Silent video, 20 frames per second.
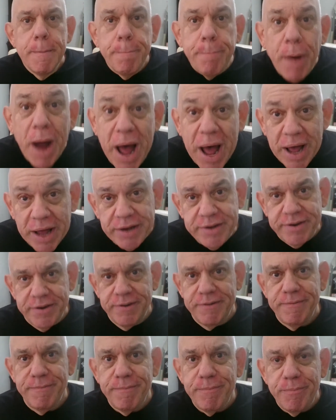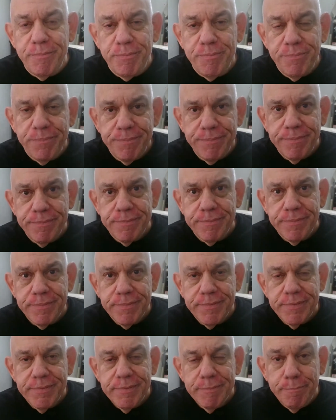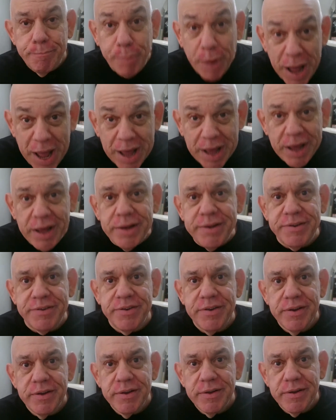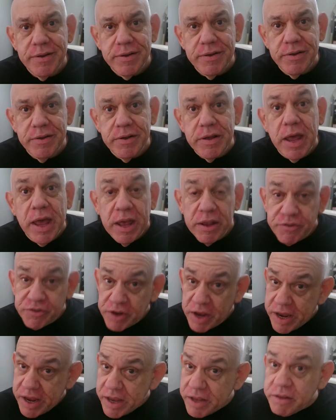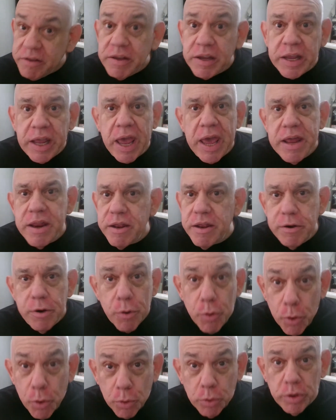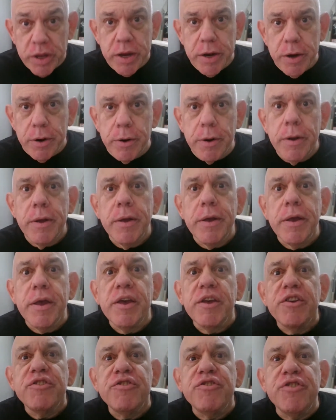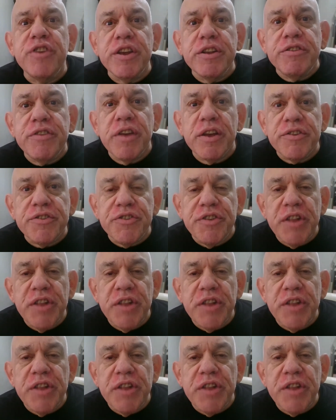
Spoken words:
But as I indicated earlier, she does